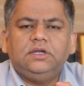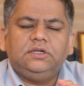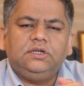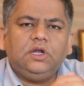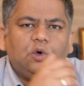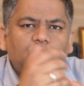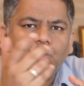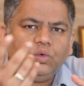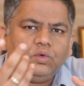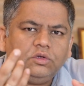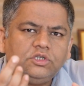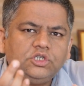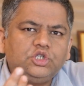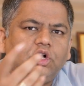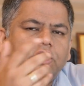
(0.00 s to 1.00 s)
Now
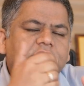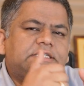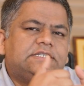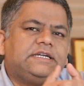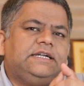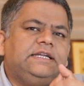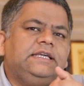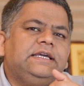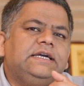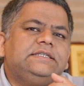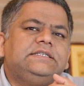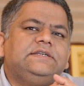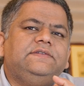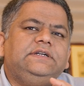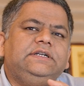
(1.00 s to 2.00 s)
stock is trading at
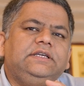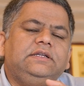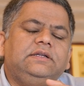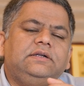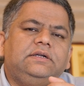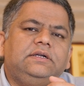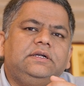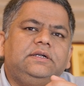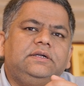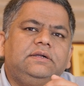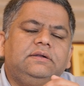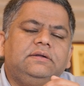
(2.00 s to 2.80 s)
1700.